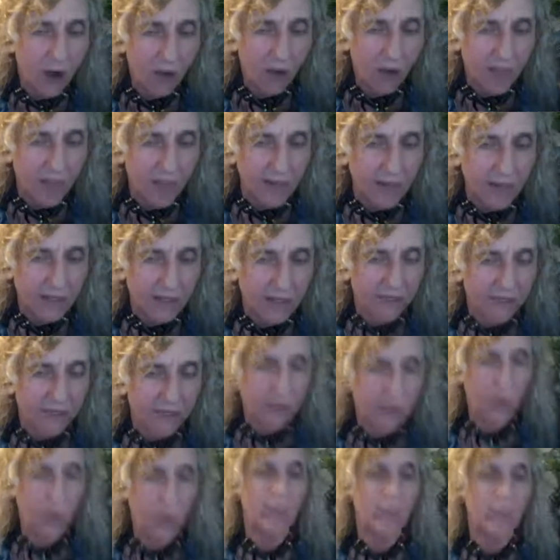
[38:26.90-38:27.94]
that
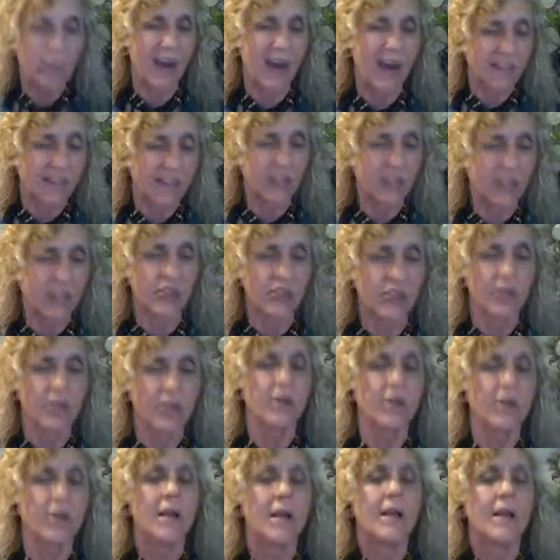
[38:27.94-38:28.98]
individual
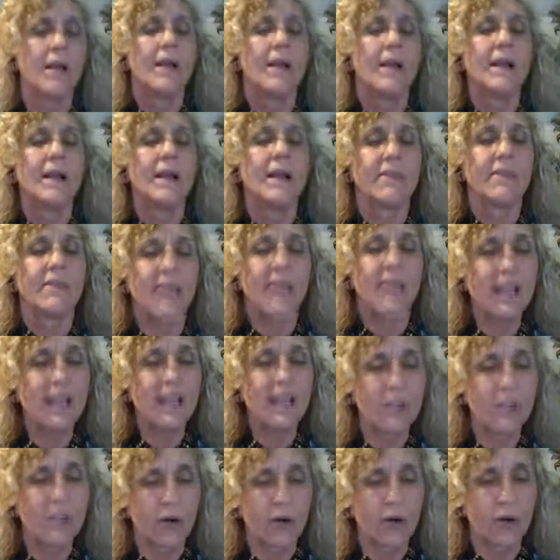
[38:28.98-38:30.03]
practitioner, they
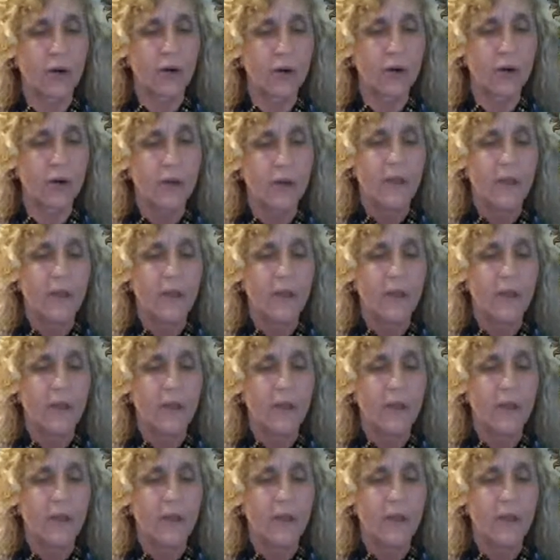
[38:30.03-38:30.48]
learn,